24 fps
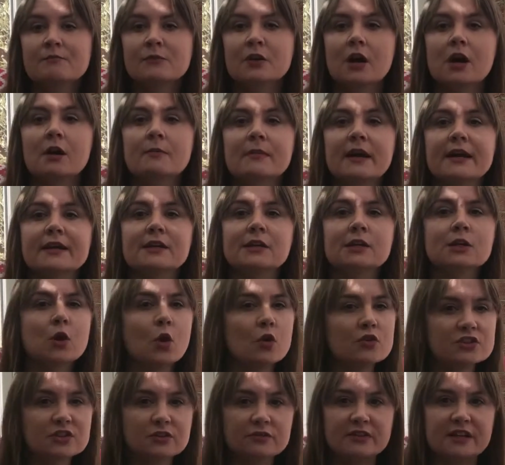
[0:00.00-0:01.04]
I make
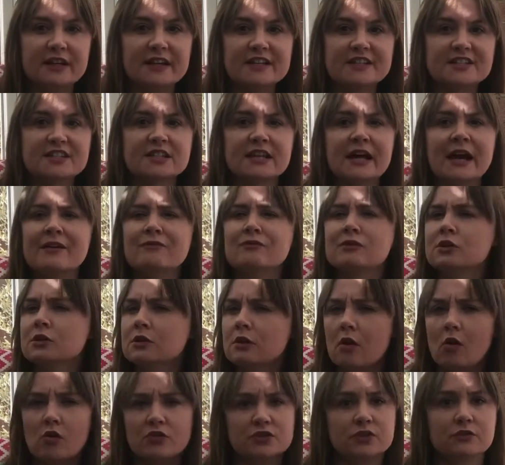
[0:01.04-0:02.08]
lots of lists and have
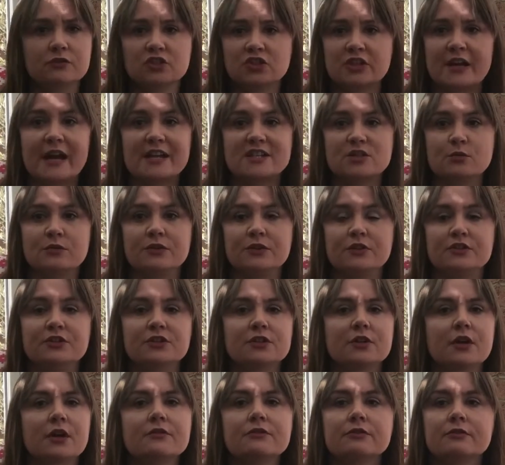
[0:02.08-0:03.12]
lots of chats with you to
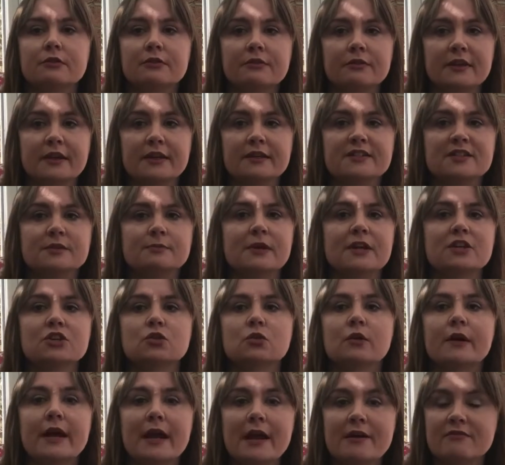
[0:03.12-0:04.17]
go through things to make
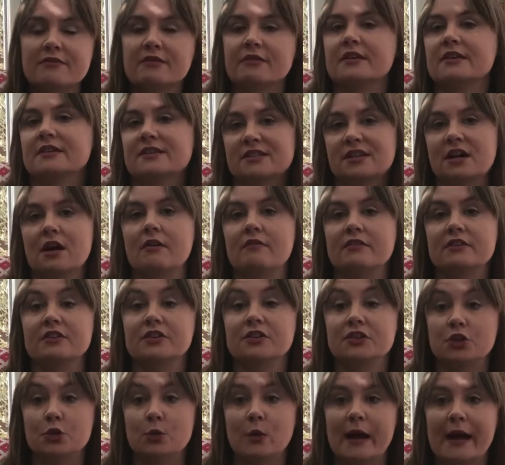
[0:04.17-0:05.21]
sure everything's covered
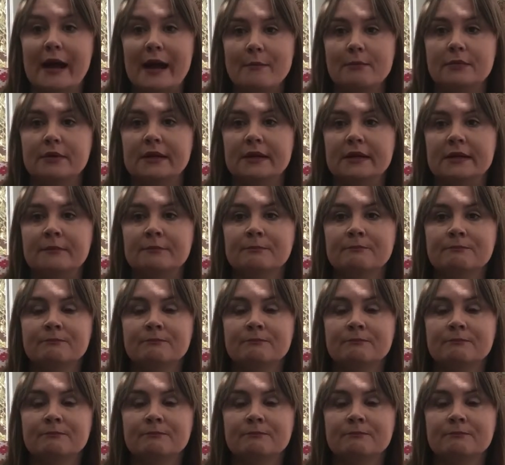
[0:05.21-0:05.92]
and you are happy.